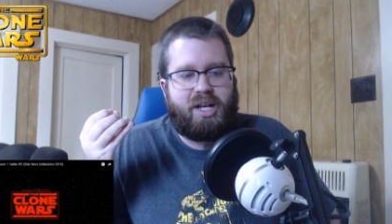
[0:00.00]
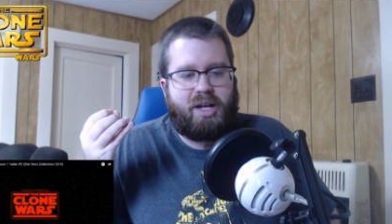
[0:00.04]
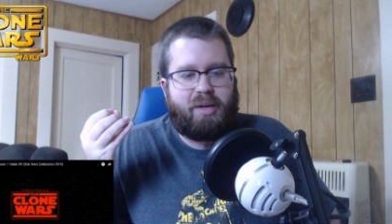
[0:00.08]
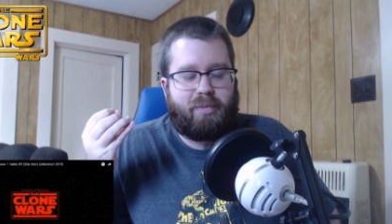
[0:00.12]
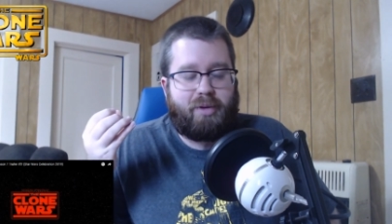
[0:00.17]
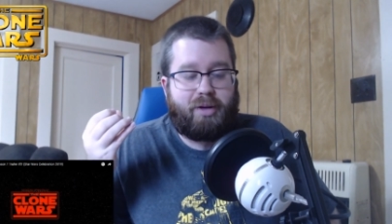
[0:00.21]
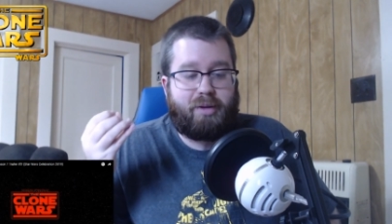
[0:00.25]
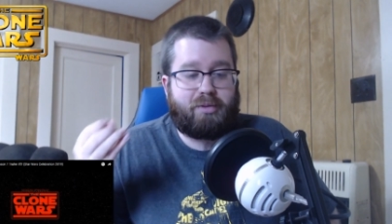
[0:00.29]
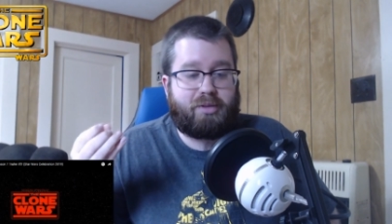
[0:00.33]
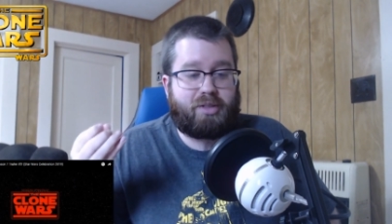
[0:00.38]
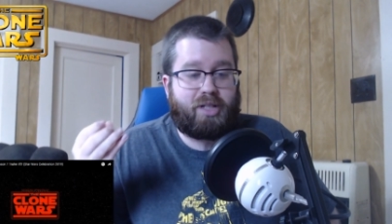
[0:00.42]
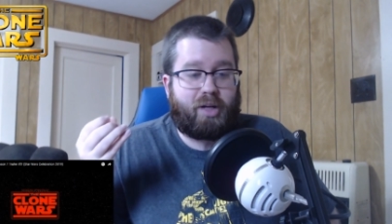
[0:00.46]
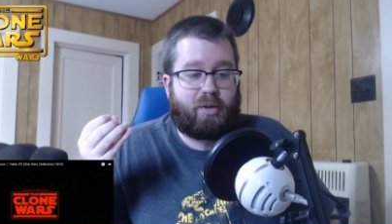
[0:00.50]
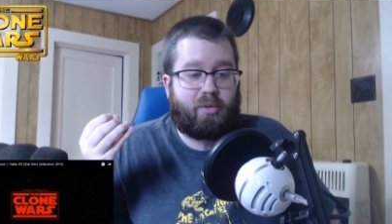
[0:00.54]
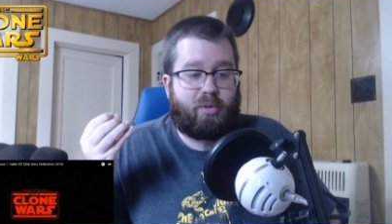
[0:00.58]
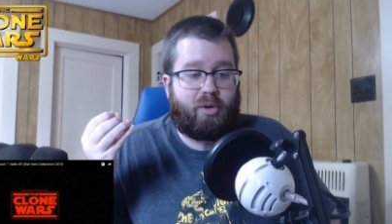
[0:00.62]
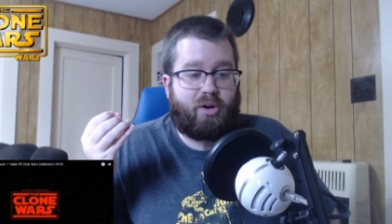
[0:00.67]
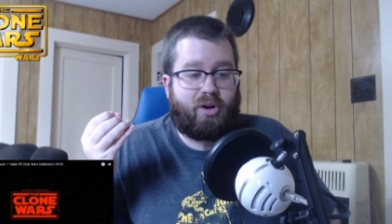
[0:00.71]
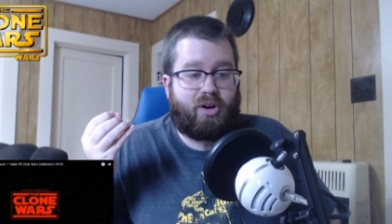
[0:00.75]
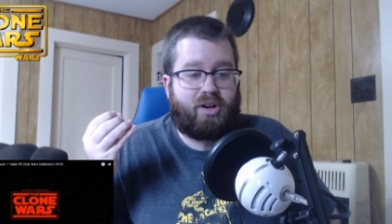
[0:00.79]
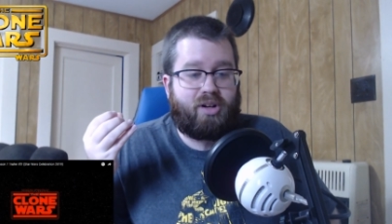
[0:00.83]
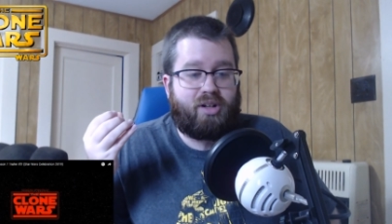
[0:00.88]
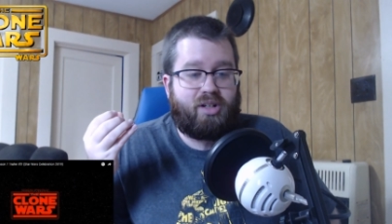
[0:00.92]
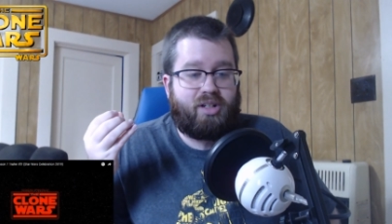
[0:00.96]
but it was like
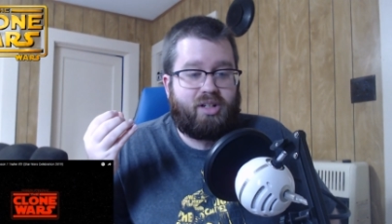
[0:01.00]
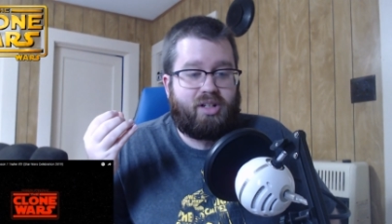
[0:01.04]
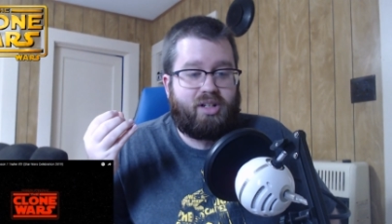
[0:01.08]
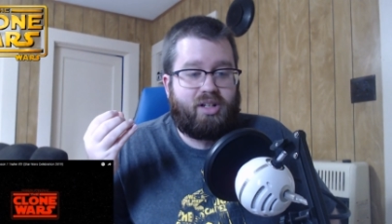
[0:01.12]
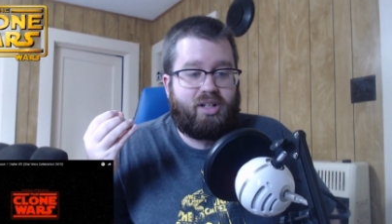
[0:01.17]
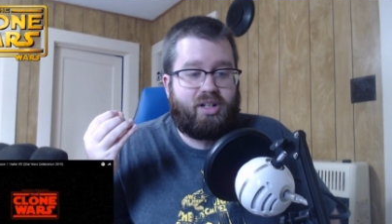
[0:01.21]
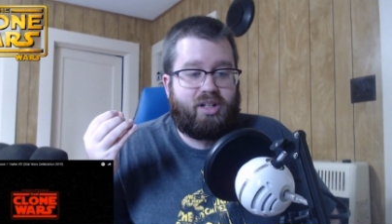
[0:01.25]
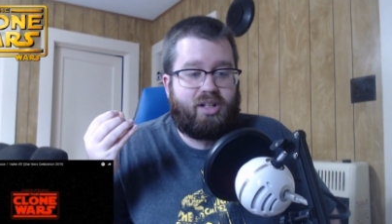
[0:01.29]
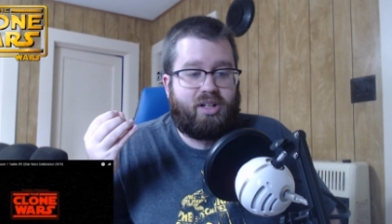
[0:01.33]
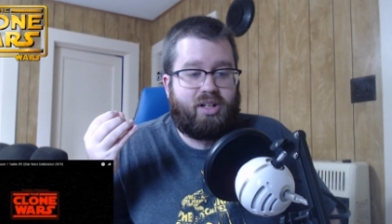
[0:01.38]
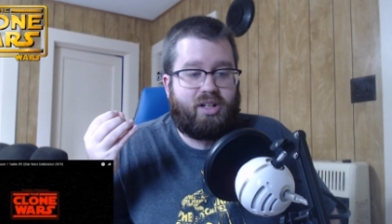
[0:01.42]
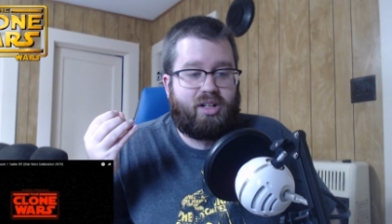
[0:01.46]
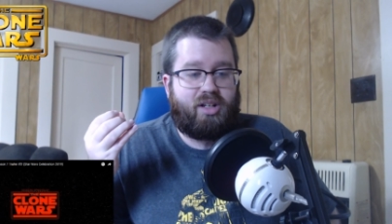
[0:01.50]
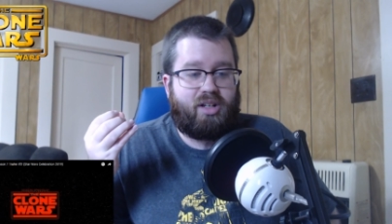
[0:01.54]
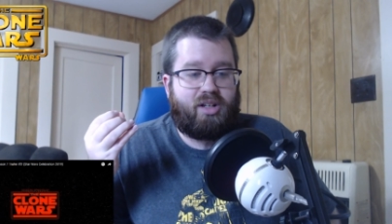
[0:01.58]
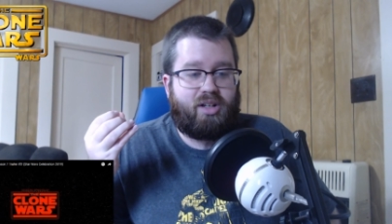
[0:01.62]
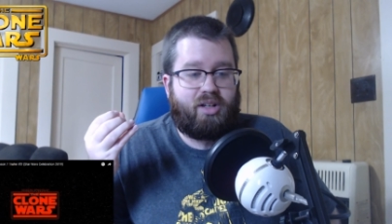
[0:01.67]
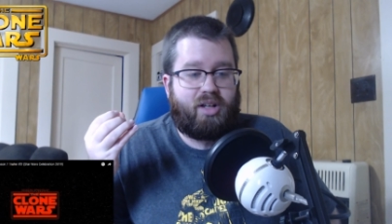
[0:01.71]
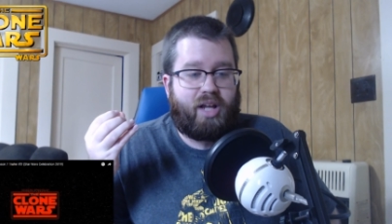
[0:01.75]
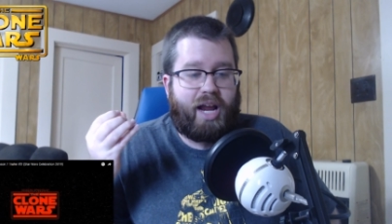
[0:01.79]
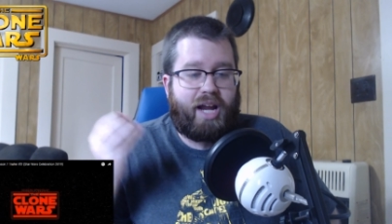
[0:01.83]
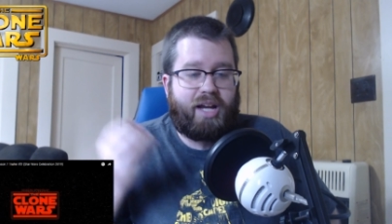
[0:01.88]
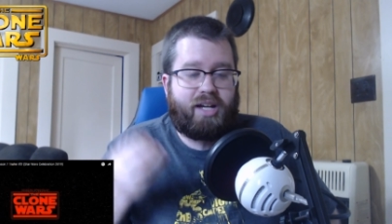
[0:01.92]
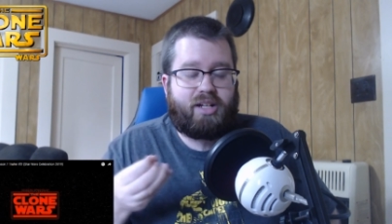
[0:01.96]
where
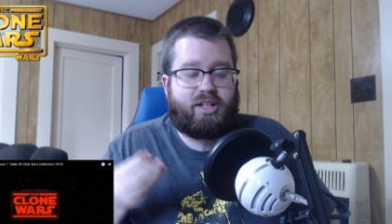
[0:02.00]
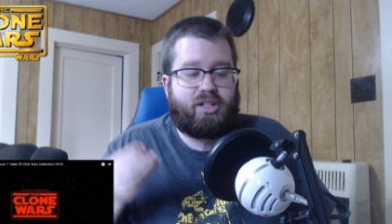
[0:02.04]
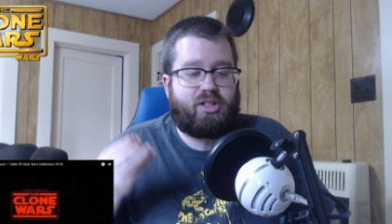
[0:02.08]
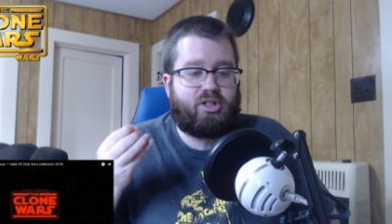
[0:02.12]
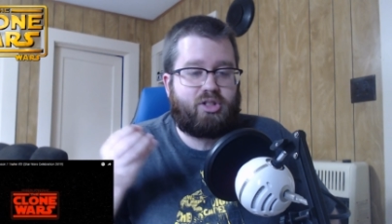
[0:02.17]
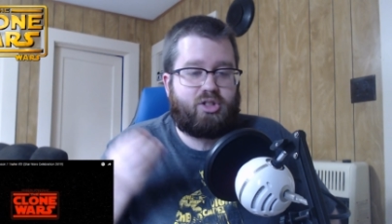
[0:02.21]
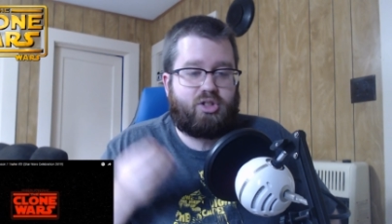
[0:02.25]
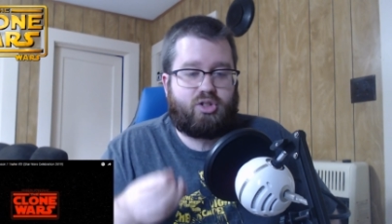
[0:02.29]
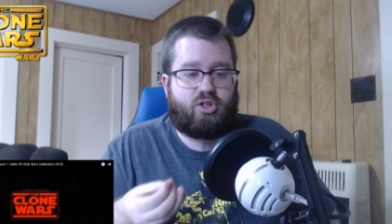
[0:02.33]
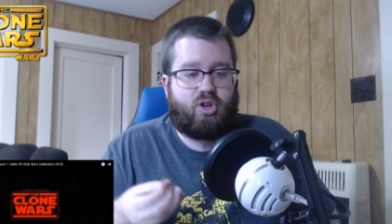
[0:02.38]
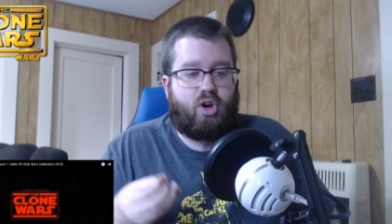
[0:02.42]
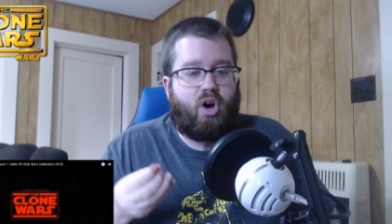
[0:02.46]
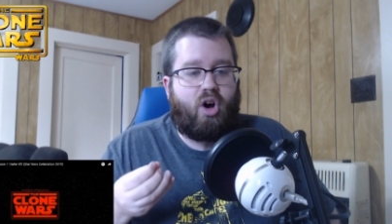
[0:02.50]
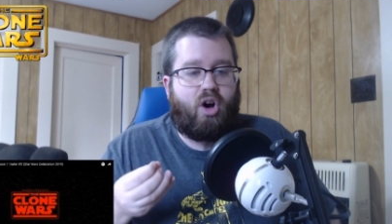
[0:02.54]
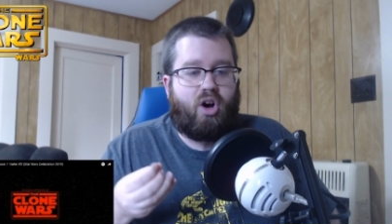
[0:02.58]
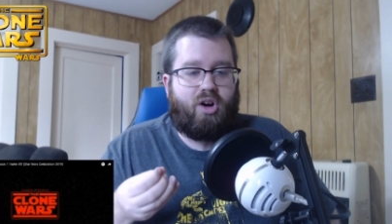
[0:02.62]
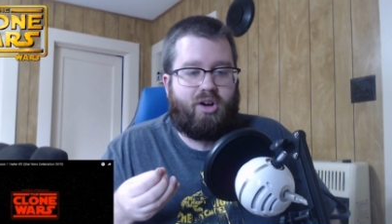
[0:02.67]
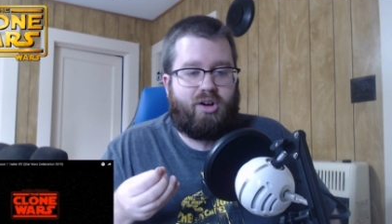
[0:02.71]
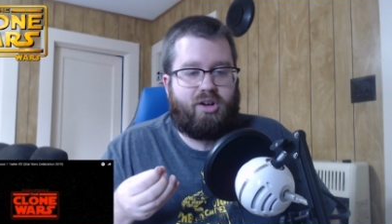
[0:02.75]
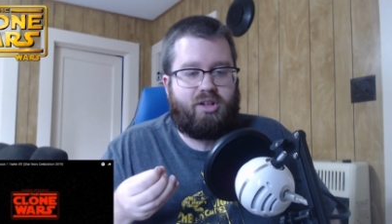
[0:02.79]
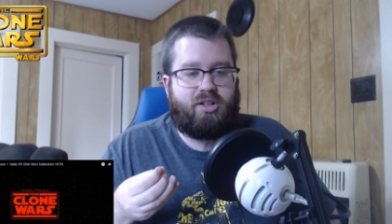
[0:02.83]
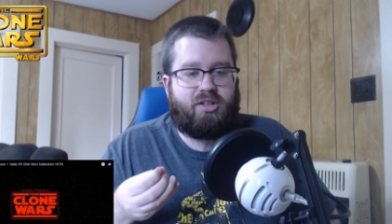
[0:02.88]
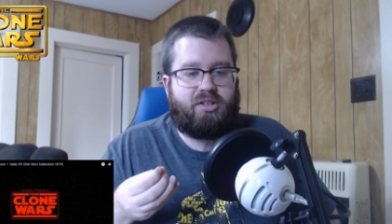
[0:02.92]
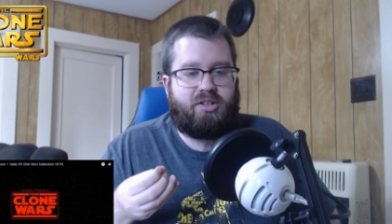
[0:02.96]
Anakin saw